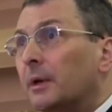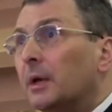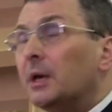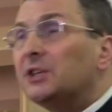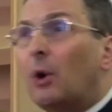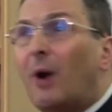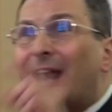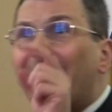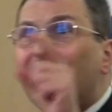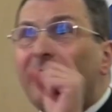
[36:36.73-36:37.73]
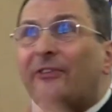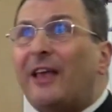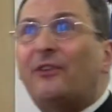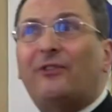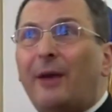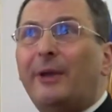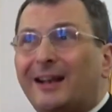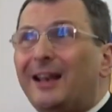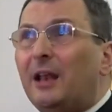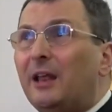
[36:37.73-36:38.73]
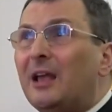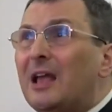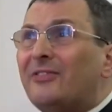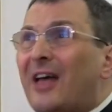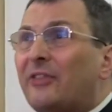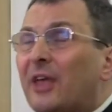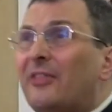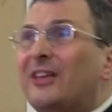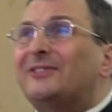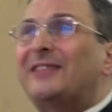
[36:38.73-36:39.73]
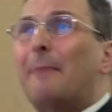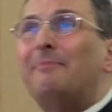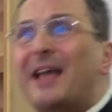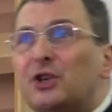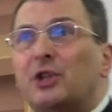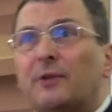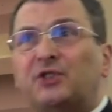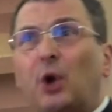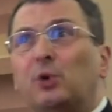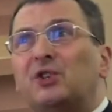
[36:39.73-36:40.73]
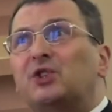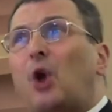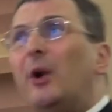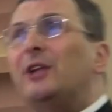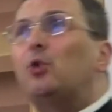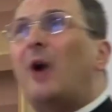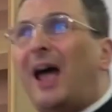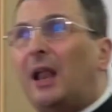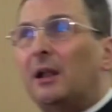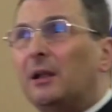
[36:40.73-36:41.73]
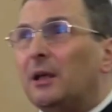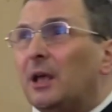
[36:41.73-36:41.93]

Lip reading: So Our Lady says very clearly that the damnation of souls going to hell